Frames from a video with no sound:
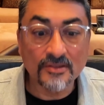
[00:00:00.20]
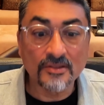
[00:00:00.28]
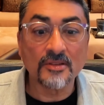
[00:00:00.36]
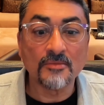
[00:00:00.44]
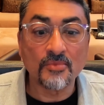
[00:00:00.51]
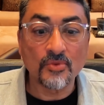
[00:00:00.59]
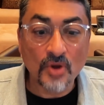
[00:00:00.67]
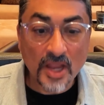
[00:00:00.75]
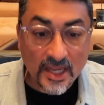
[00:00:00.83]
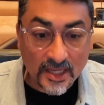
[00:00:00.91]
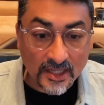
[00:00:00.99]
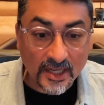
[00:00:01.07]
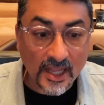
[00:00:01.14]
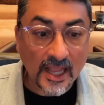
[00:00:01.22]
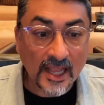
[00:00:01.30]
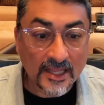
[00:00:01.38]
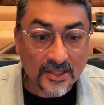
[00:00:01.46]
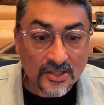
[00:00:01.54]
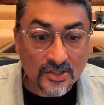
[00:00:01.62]
the brain
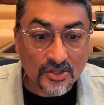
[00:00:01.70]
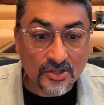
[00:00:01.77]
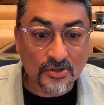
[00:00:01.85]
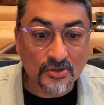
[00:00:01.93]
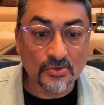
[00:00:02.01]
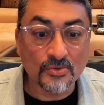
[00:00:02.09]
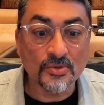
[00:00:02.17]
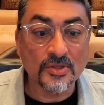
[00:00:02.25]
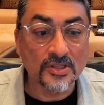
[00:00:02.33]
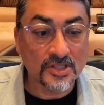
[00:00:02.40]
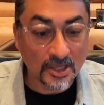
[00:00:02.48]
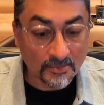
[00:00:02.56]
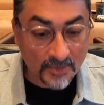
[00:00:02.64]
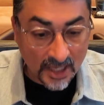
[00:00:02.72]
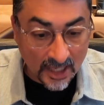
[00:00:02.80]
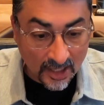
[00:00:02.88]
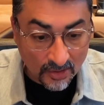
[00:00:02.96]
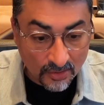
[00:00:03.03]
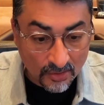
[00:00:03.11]
has to
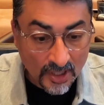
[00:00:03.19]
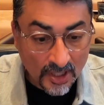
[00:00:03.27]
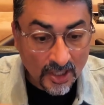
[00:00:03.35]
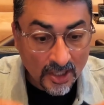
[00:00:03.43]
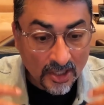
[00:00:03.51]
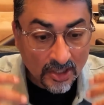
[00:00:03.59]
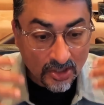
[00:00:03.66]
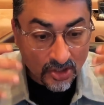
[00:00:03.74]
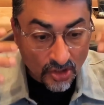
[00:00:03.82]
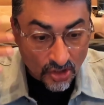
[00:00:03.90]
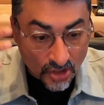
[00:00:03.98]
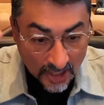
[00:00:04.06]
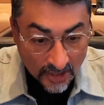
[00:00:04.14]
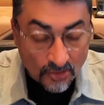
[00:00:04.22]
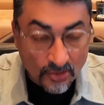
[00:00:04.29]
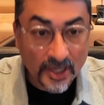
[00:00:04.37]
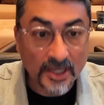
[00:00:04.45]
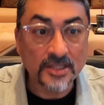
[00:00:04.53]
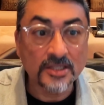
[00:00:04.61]
somehow
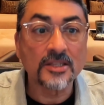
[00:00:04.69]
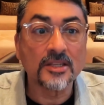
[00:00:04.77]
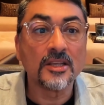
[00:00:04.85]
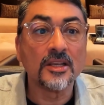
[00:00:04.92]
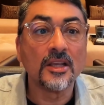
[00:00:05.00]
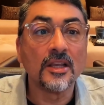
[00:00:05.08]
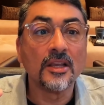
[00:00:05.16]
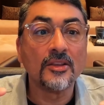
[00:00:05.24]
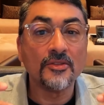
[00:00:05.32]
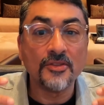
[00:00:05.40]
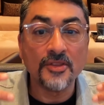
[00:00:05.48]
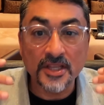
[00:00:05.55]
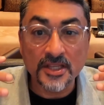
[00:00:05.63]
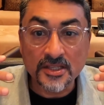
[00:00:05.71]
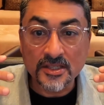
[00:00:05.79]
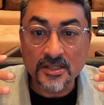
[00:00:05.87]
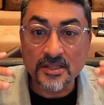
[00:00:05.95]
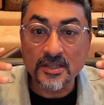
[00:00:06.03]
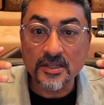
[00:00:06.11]
generate
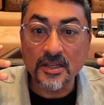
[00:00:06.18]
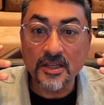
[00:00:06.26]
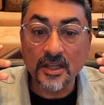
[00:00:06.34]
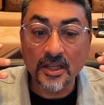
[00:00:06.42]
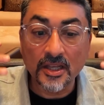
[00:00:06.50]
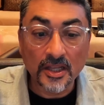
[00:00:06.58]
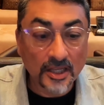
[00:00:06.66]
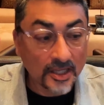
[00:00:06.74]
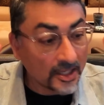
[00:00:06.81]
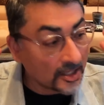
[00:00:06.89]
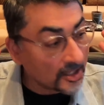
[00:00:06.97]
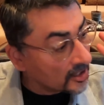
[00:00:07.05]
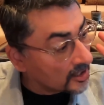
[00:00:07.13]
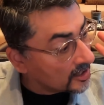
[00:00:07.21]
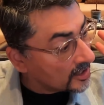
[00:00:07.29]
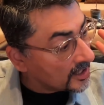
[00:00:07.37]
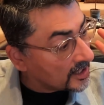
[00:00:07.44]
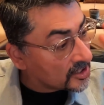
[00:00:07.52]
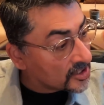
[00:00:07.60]
this
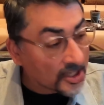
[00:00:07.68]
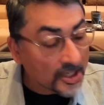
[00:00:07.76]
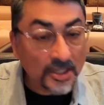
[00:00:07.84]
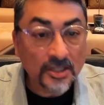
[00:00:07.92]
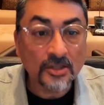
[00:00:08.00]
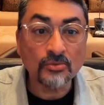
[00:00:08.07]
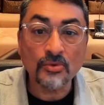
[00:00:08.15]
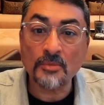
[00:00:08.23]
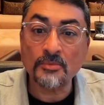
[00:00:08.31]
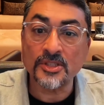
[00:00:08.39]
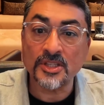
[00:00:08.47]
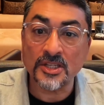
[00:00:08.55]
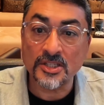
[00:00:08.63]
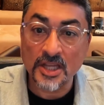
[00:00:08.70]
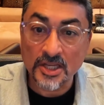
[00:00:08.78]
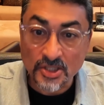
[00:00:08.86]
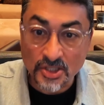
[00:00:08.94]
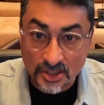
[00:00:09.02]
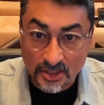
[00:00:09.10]
internal
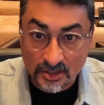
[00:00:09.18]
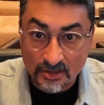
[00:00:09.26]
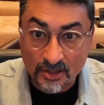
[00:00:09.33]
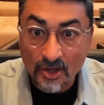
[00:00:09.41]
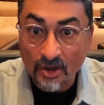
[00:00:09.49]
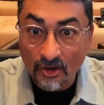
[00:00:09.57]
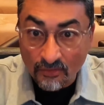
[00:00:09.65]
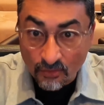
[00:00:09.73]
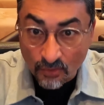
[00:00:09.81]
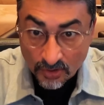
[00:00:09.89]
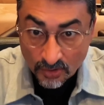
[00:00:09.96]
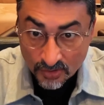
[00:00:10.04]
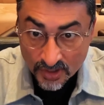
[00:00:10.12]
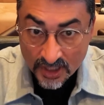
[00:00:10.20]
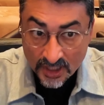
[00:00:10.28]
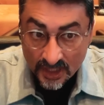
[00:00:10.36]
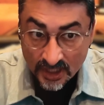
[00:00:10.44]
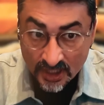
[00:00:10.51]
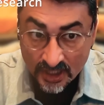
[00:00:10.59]
representation of what you're
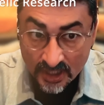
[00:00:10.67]
seeing.